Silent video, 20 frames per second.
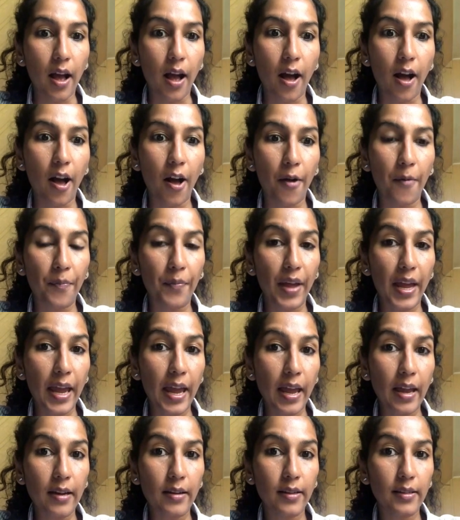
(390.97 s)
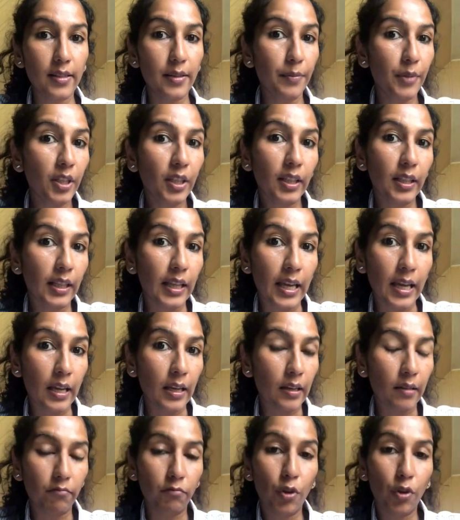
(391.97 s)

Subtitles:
And similarly,